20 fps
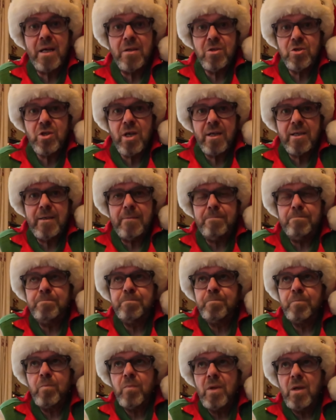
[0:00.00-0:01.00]
and the jacket.
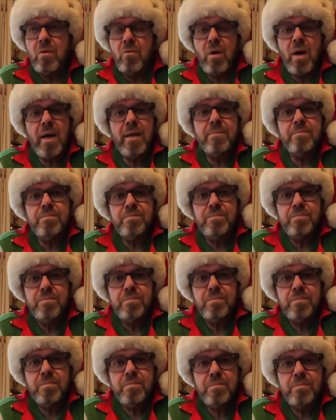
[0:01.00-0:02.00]
Right,
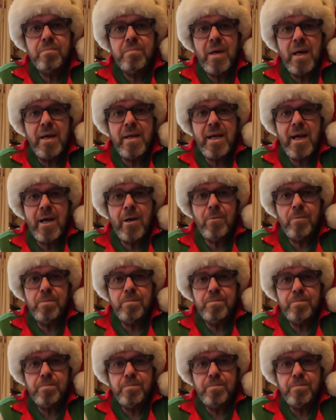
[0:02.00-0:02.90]
bye now.